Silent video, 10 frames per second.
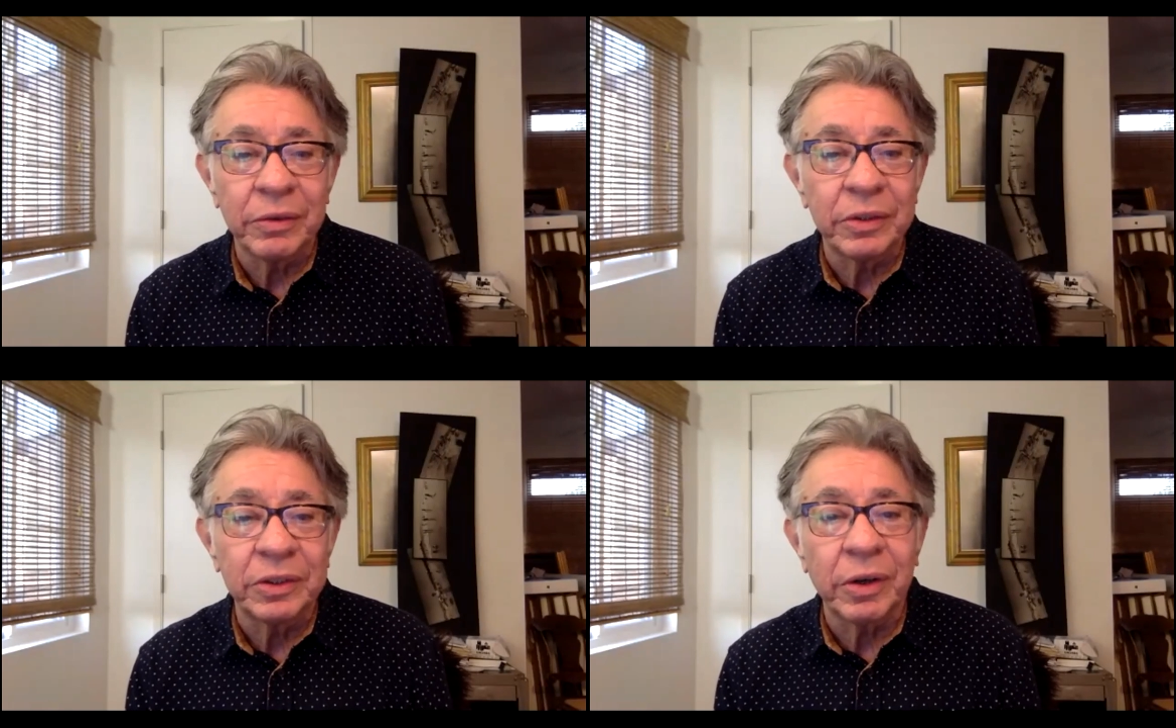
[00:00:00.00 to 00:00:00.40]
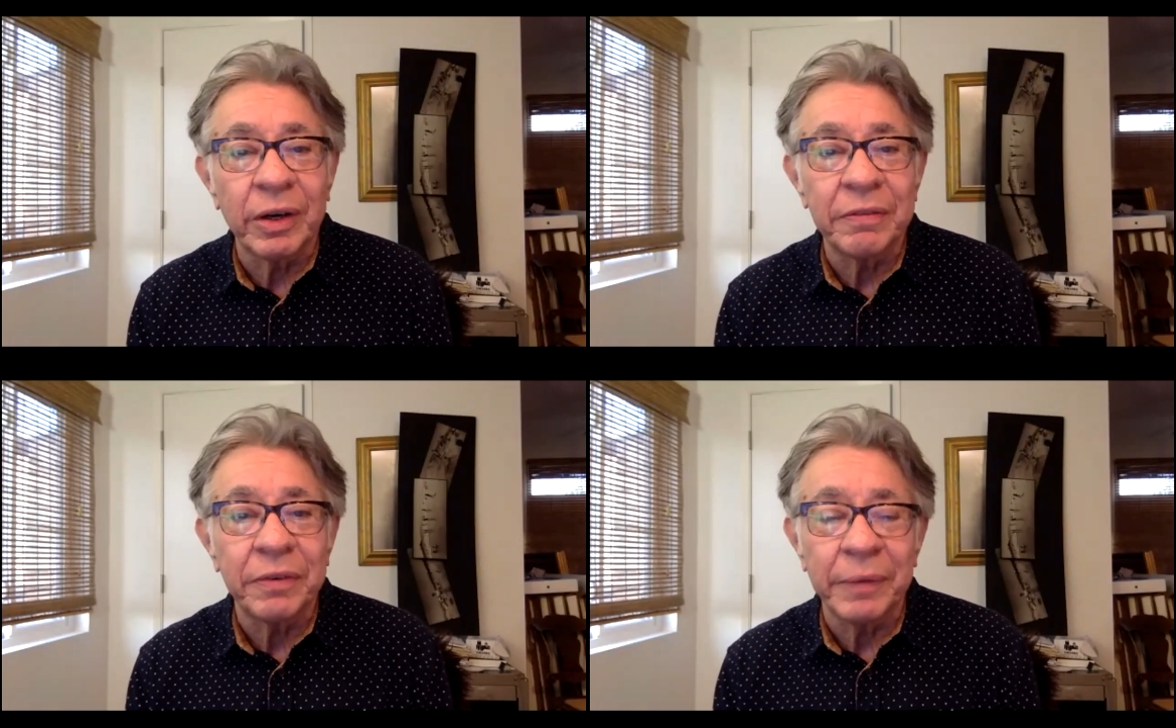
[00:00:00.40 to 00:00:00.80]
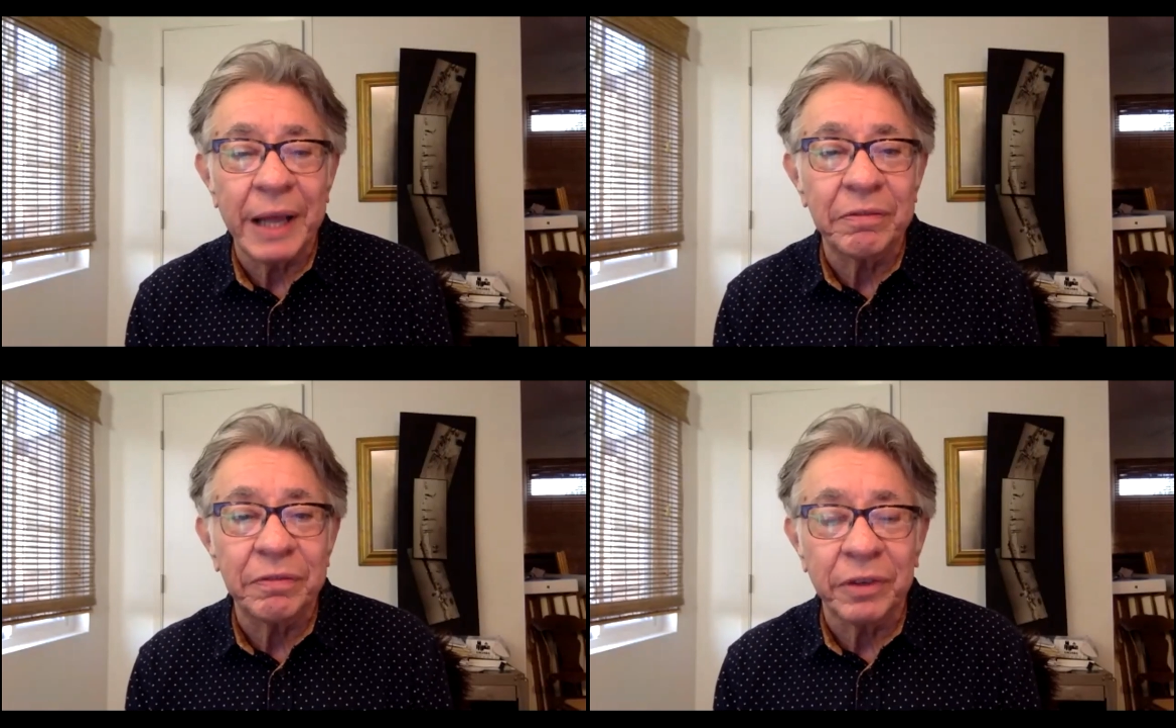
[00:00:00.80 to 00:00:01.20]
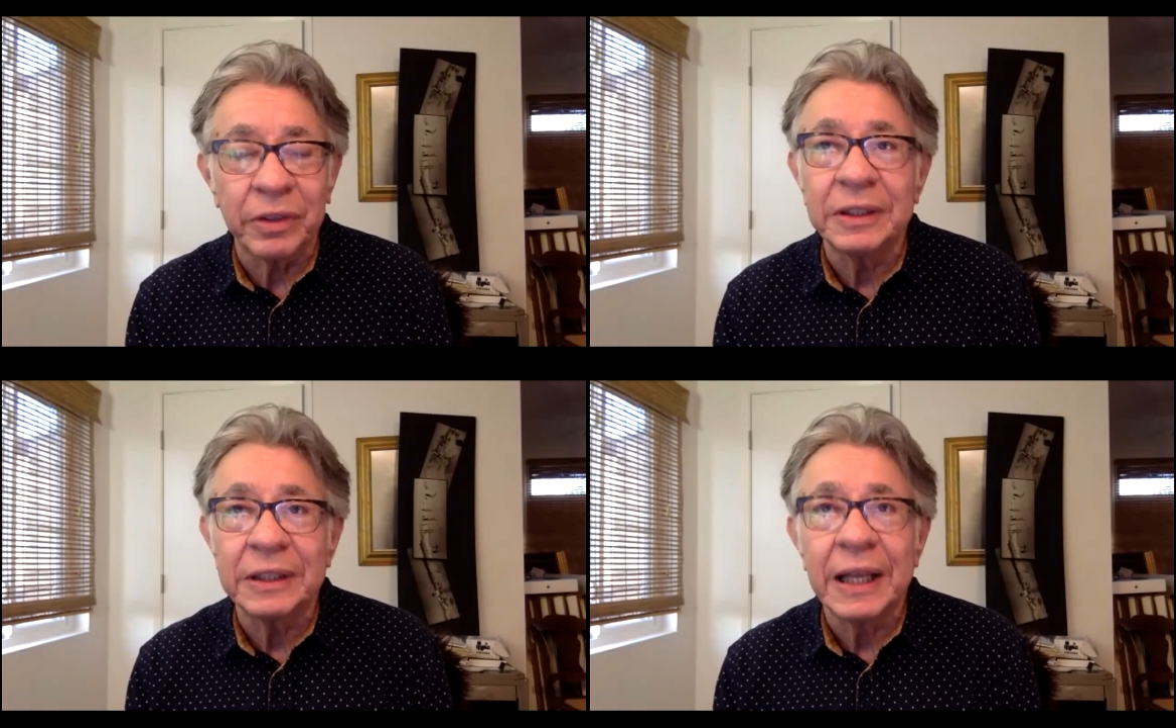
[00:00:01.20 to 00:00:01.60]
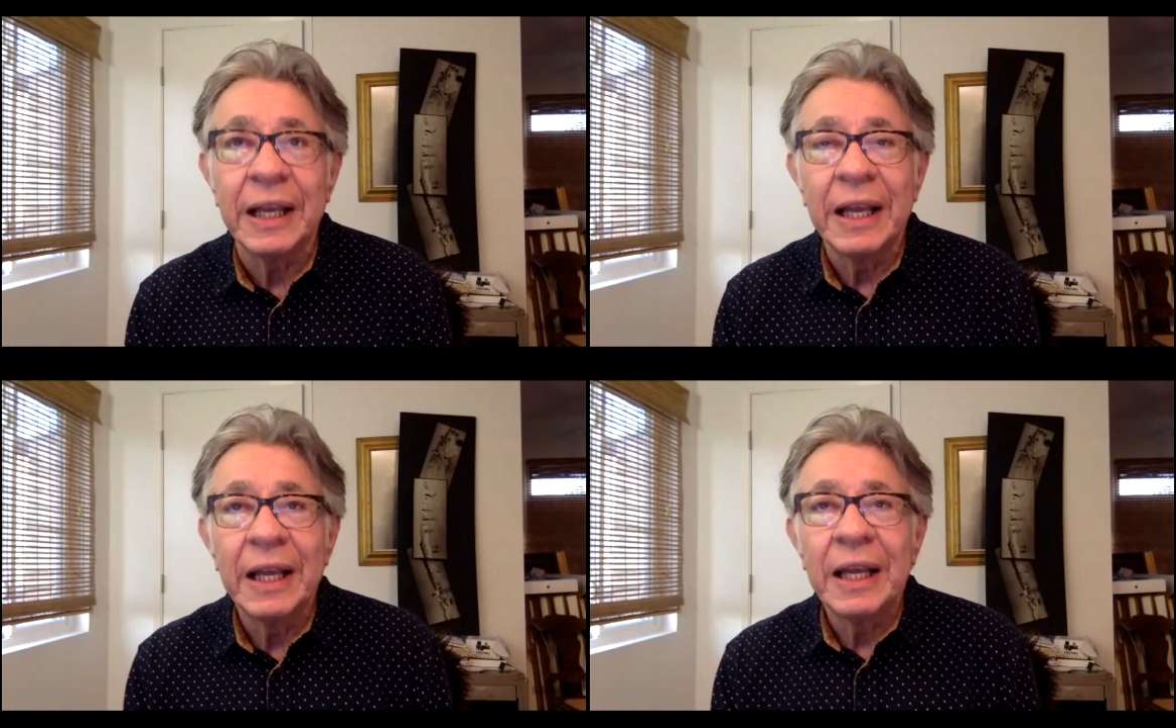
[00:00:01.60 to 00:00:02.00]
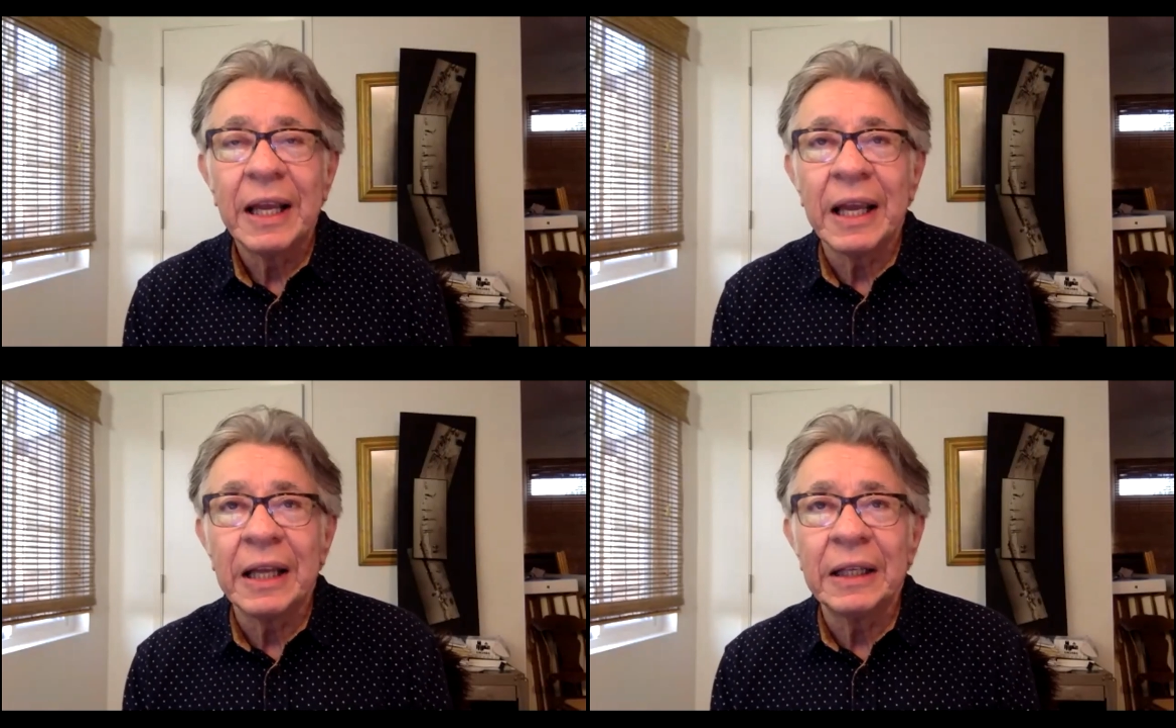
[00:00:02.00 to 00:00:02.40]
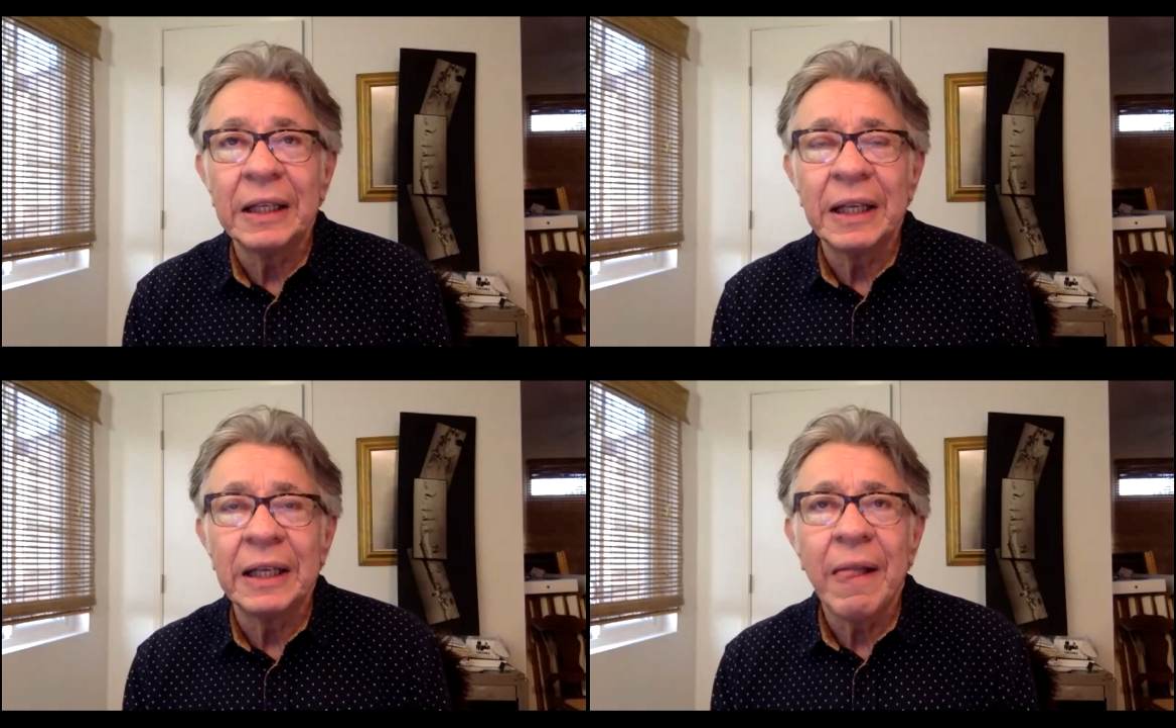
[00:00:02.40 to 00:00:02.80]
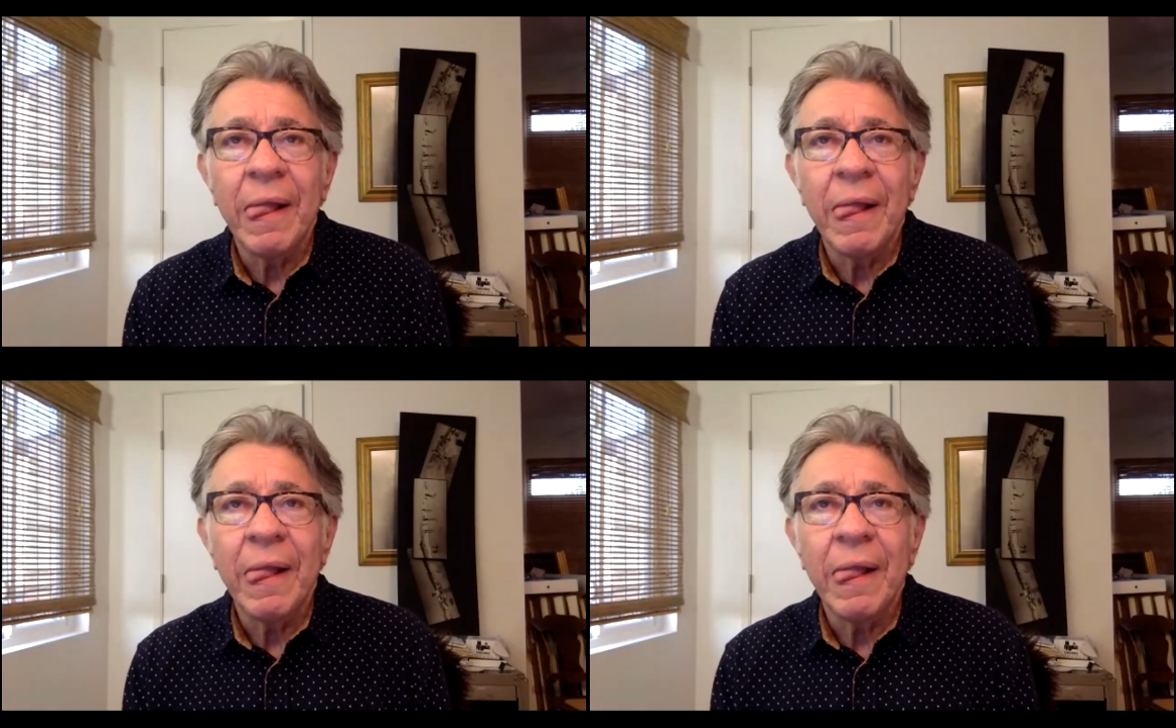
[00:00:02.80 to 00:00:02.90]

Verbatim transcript: starting from that first. And then,